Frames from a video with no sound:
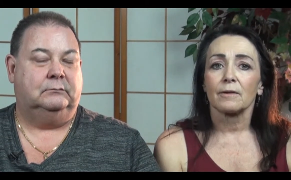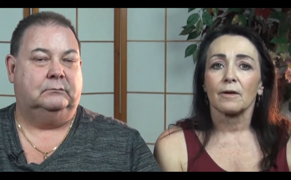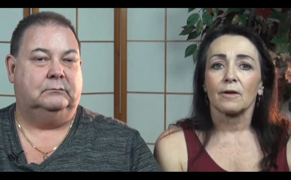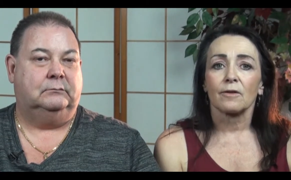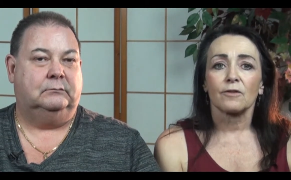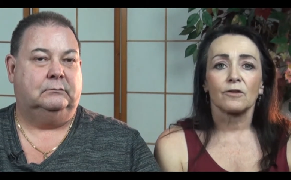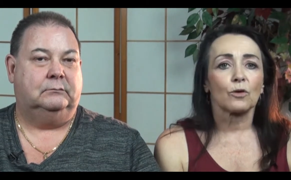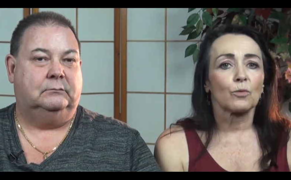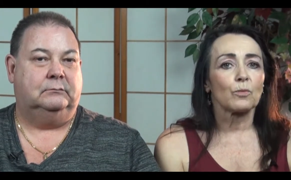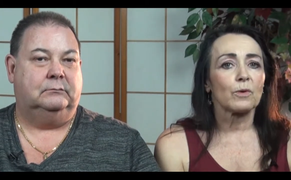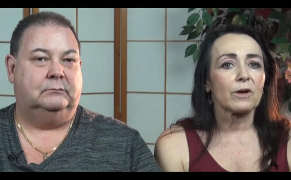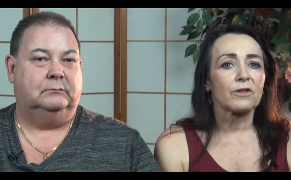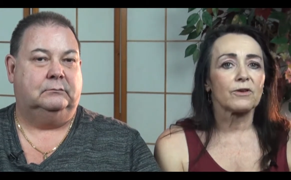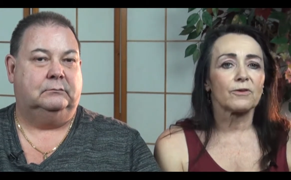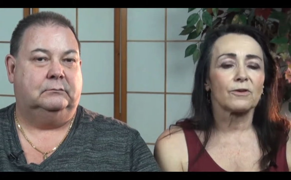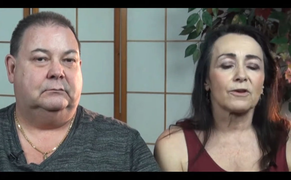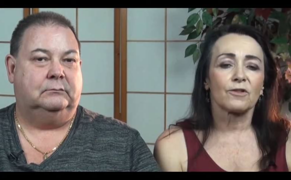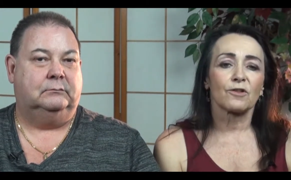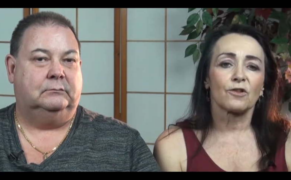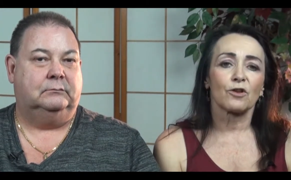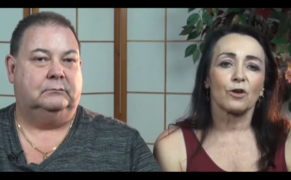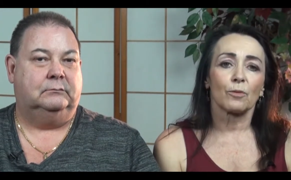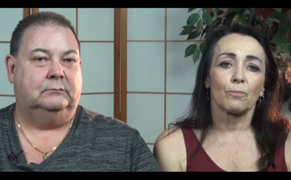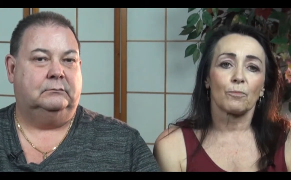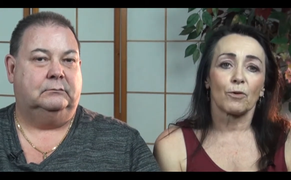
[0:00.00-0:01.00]
Speaker 1: So, whether
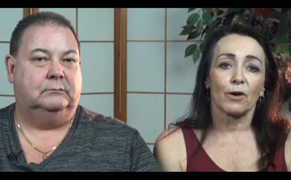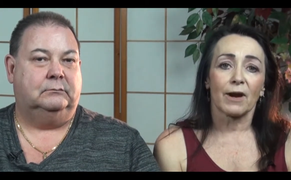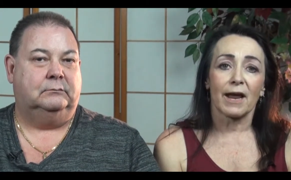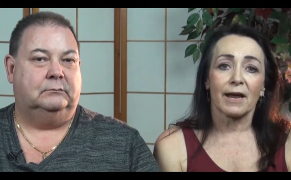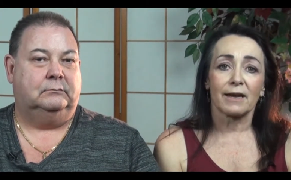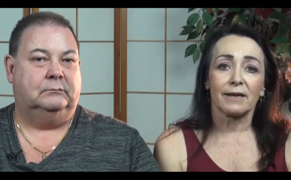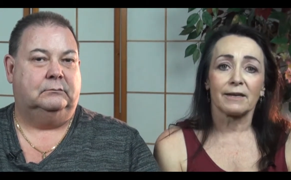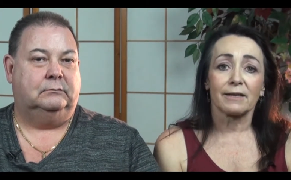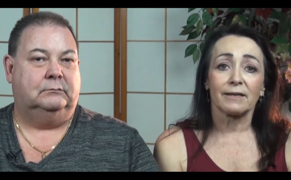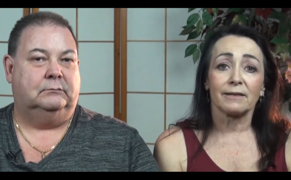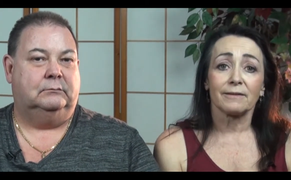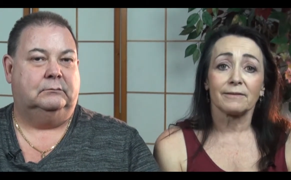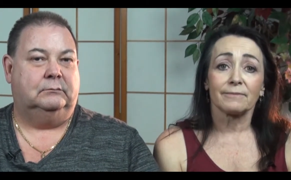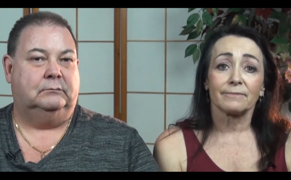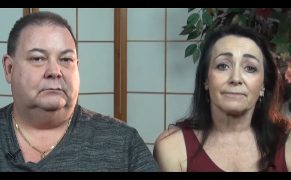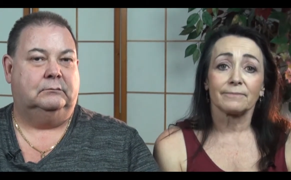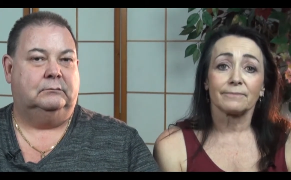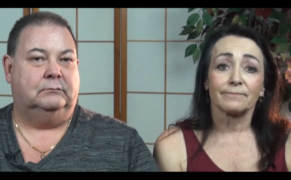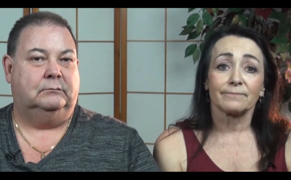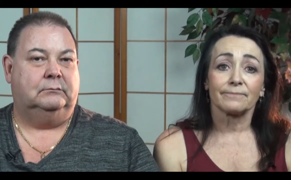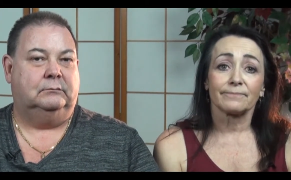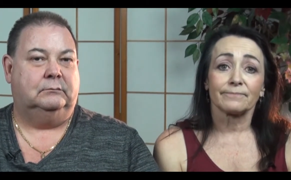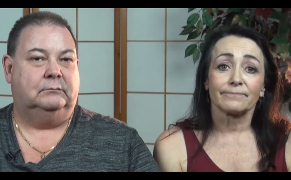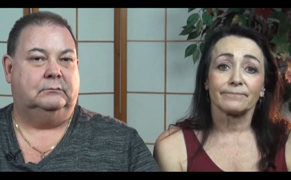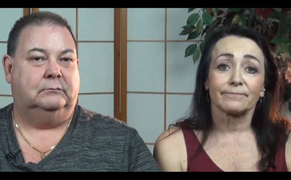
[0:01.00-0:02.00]
it's your branding,
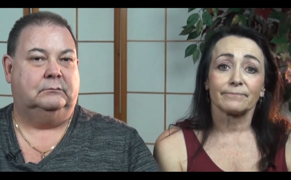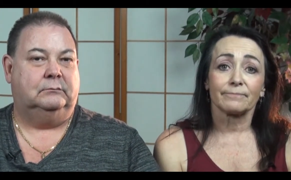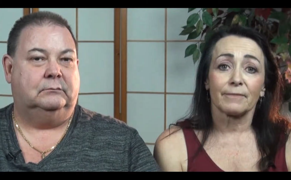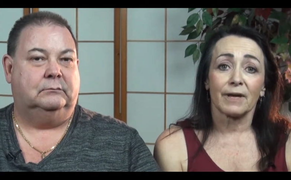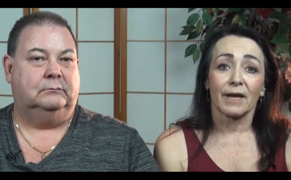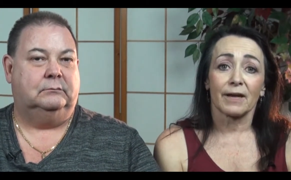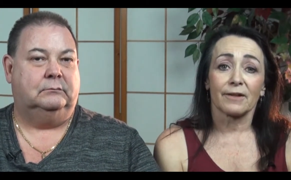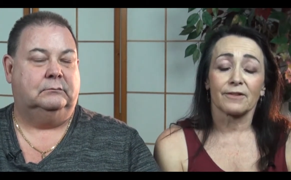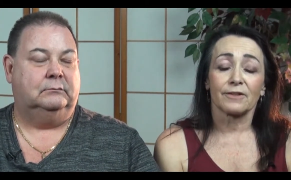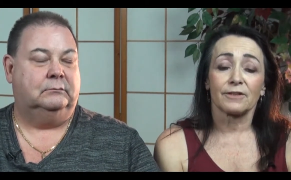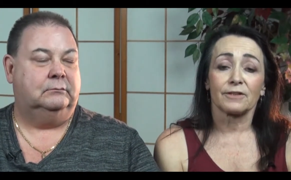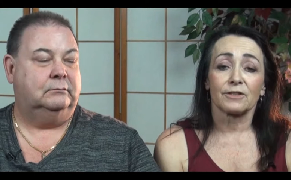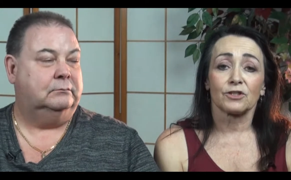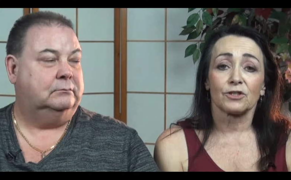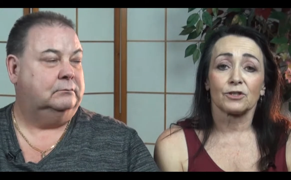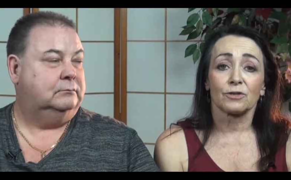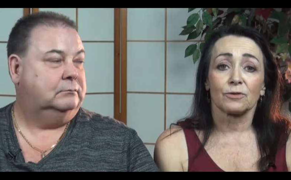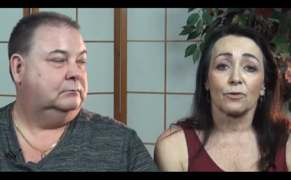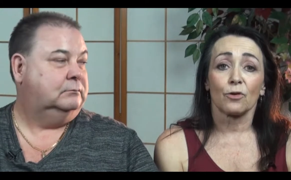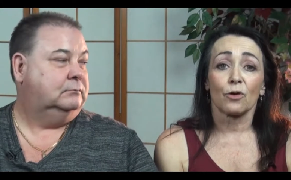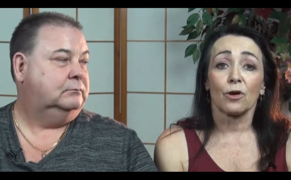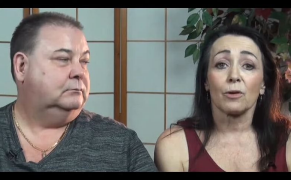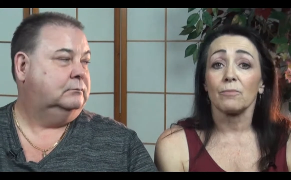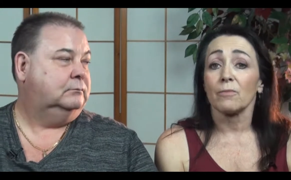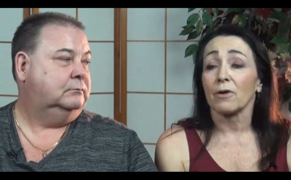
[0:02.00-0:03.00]
message,
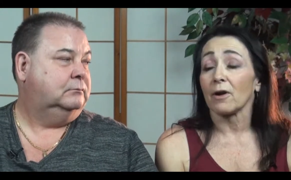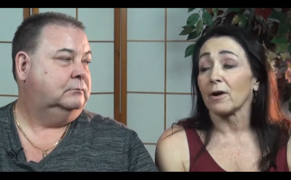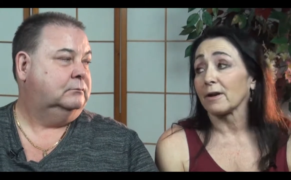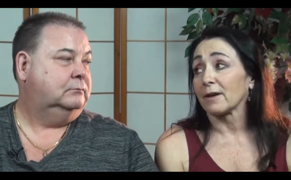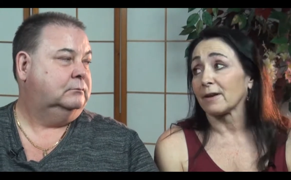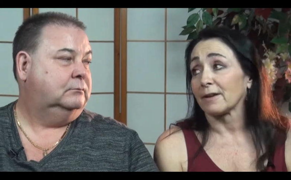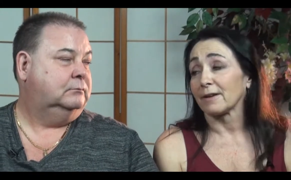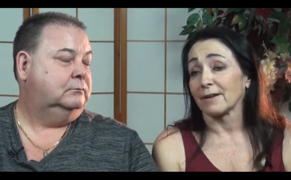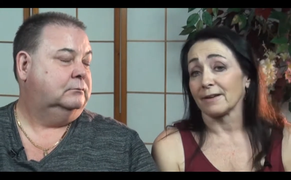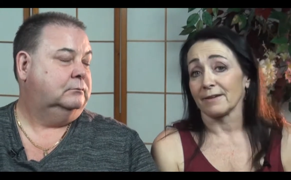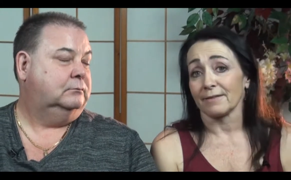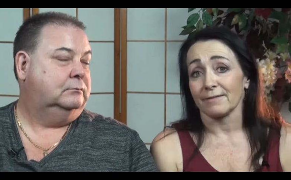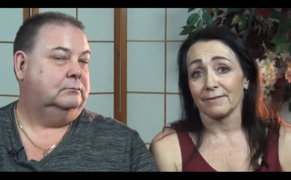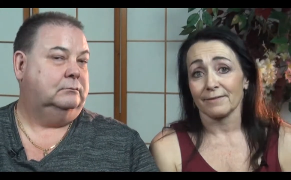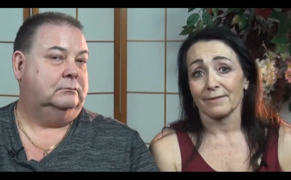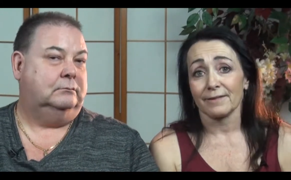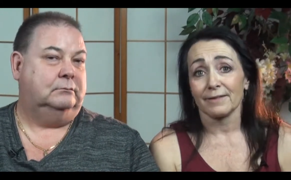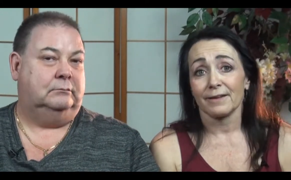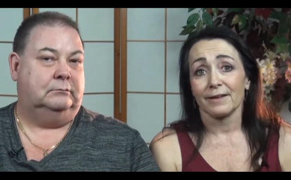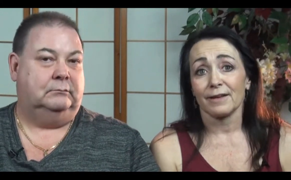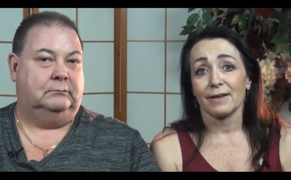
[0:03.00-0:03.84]
or marketing,